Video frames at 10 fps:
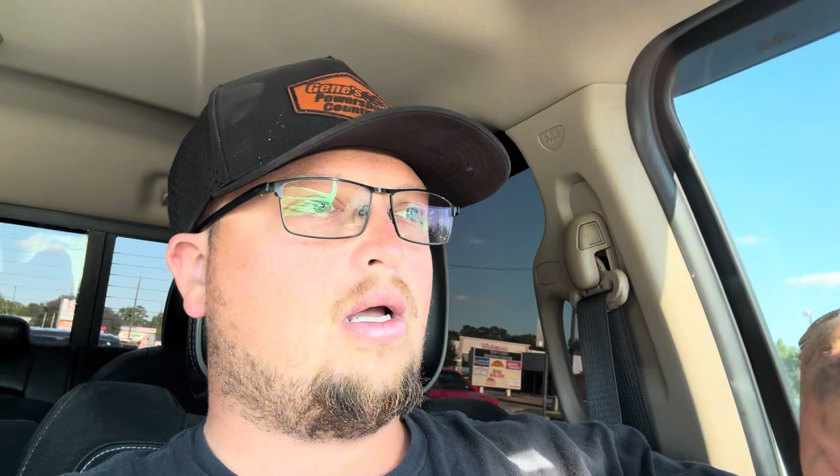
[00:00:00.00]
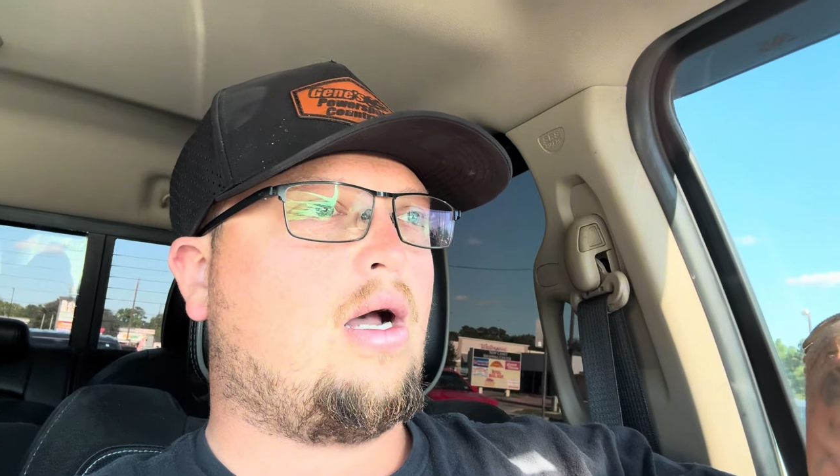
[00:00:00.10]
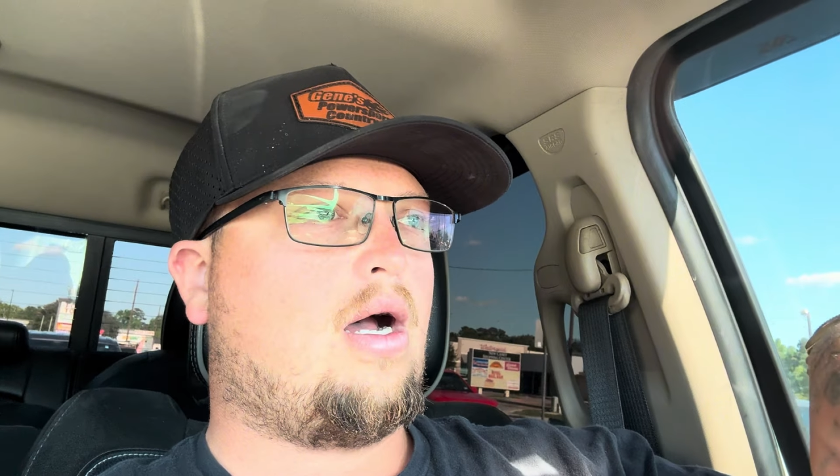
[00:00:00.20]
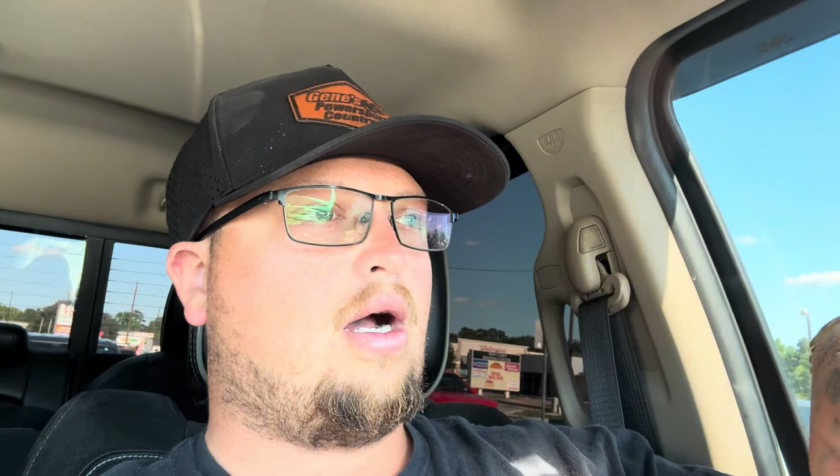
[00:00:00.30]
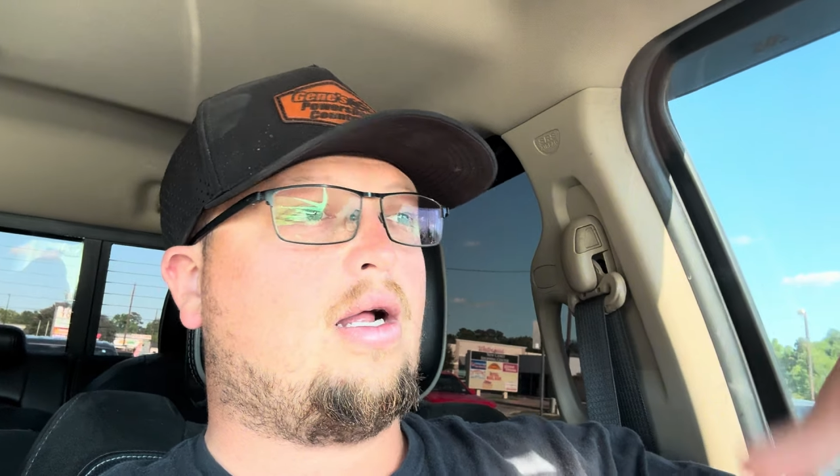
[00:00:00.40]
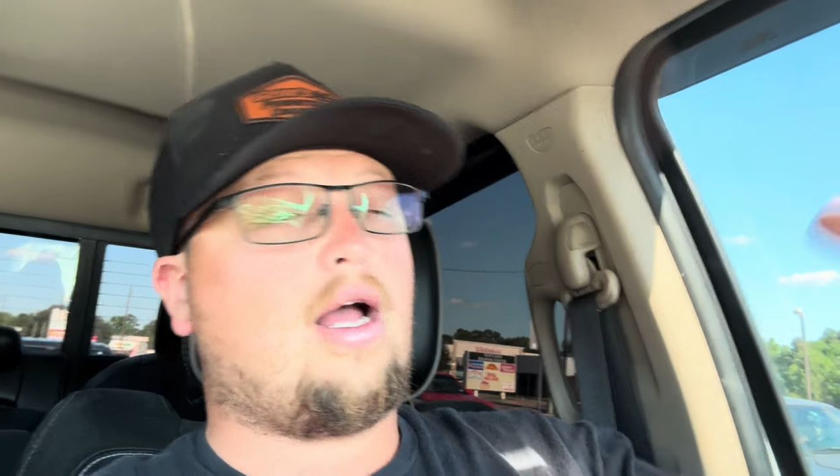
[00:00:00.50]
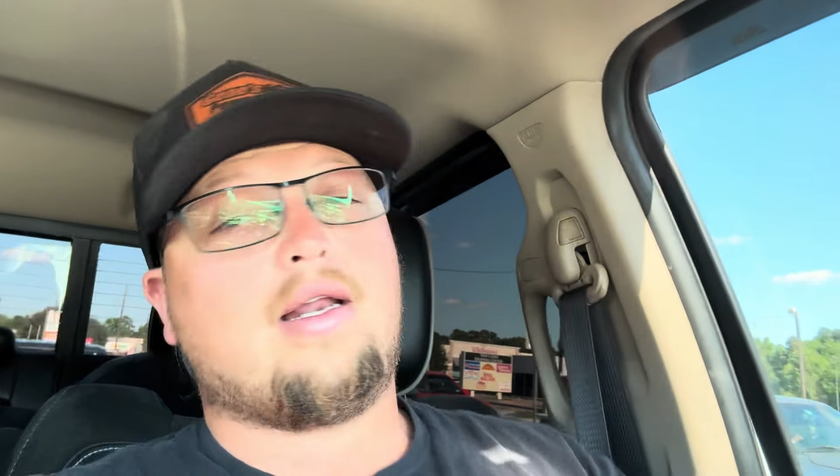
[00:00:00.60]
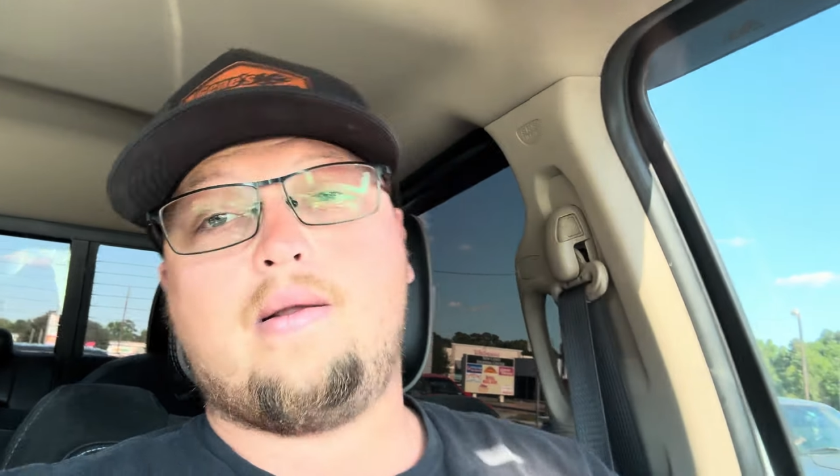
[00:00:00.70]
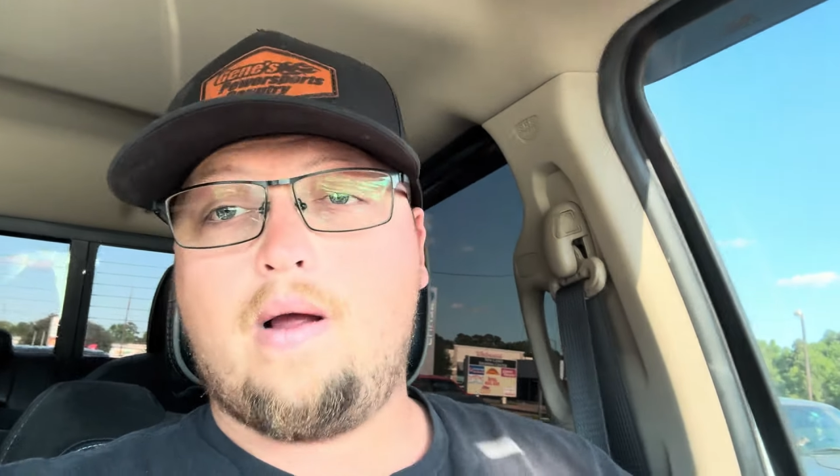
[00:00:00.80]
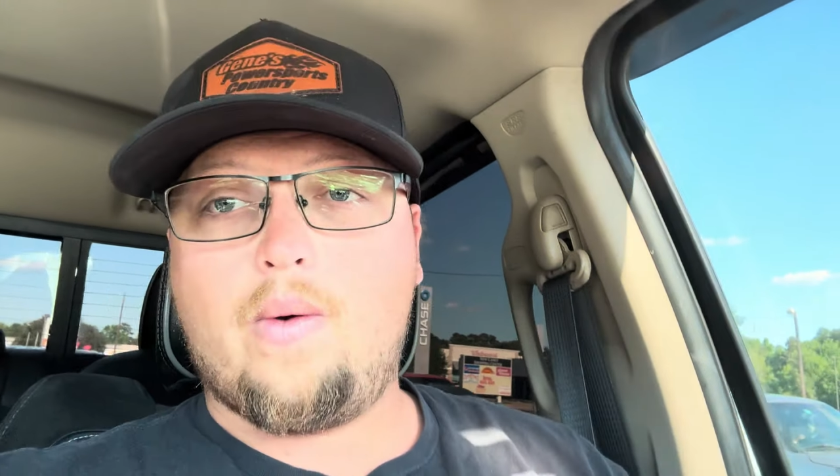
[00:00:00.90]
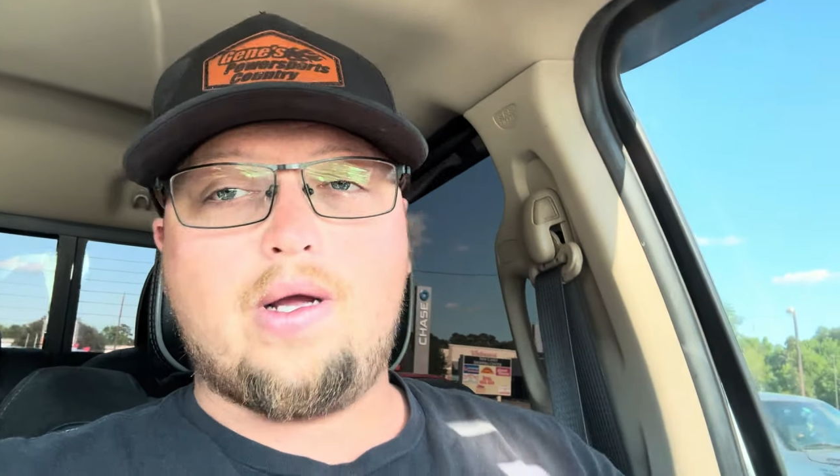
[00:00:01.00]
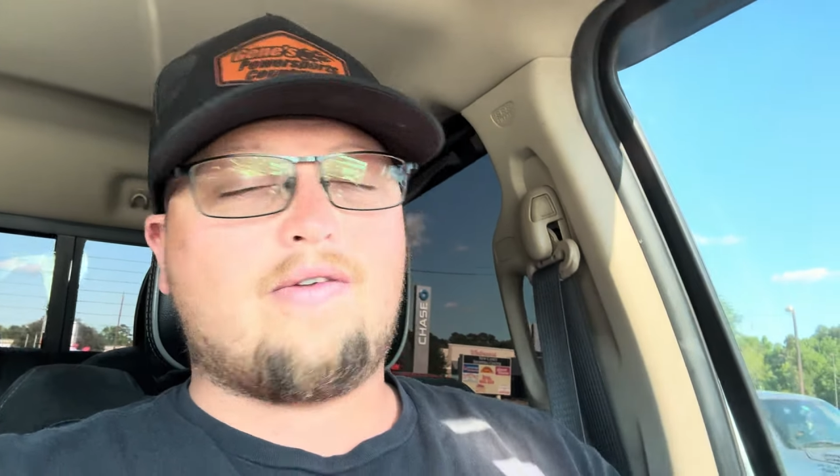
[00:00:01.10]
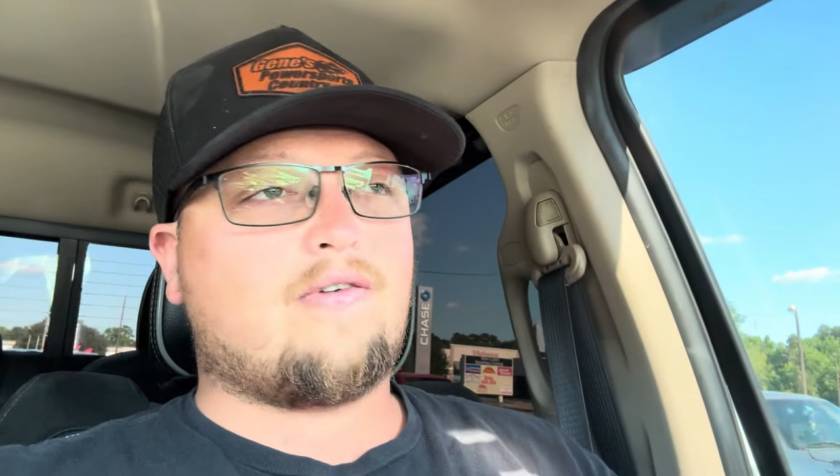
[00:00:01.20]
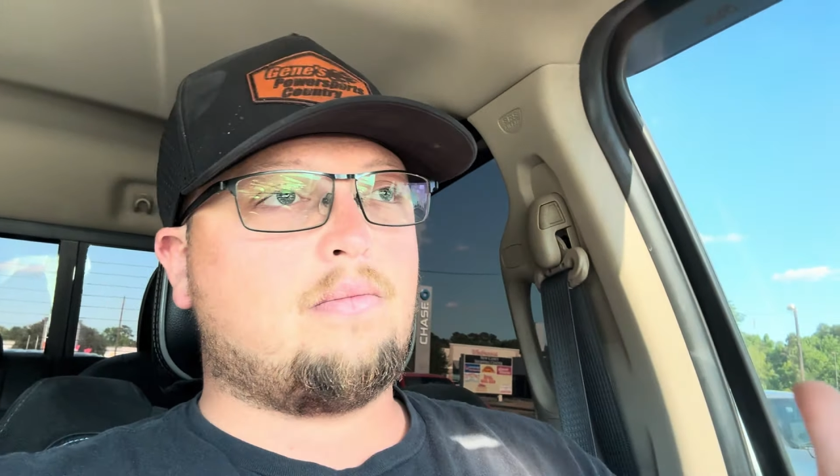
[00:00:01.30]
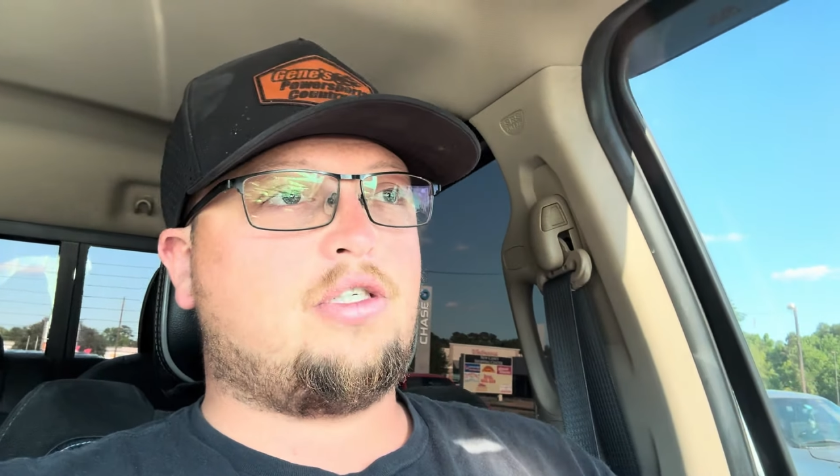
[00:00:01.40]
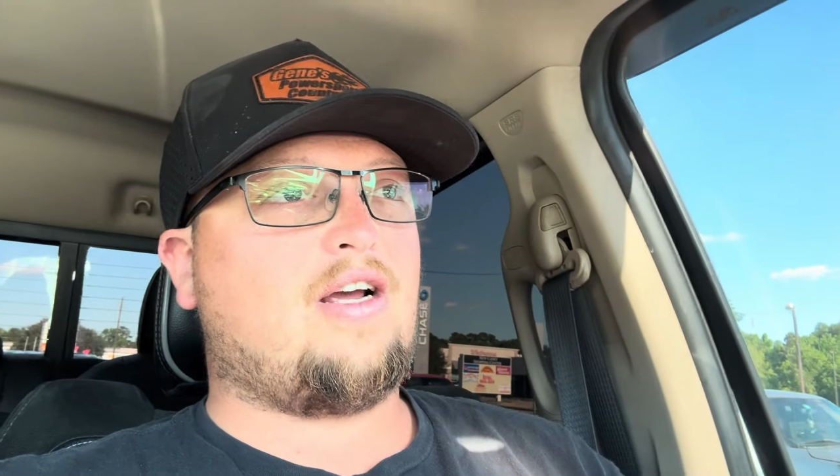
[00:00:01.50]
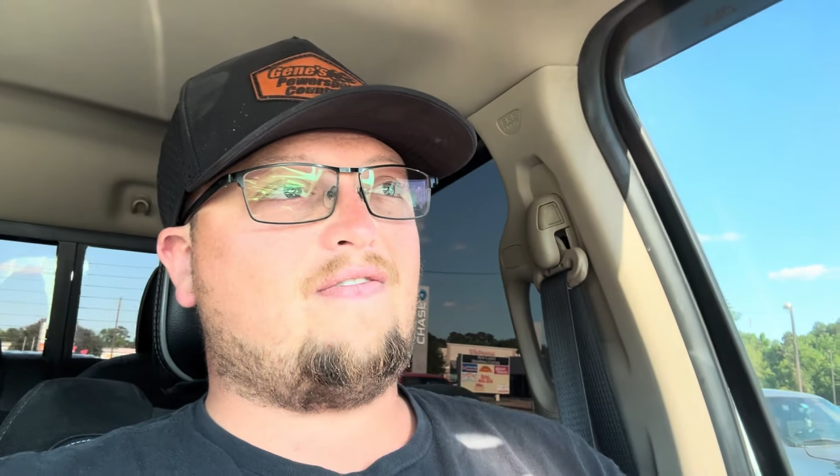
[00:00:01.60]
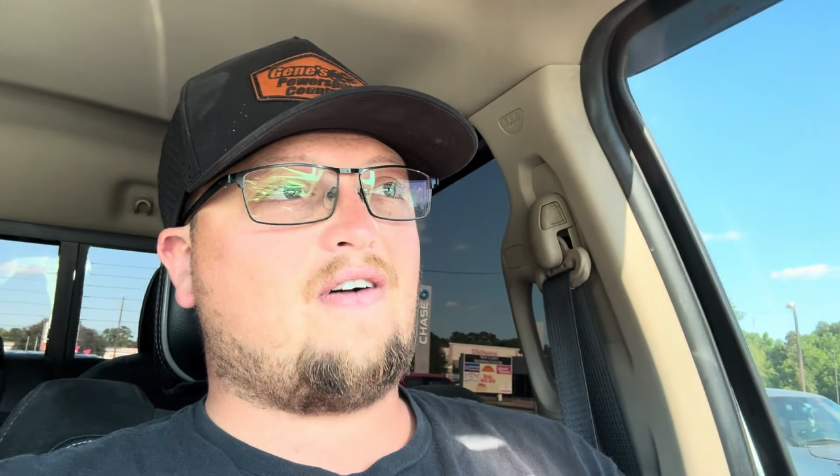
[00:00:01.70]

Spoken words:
I went from Gen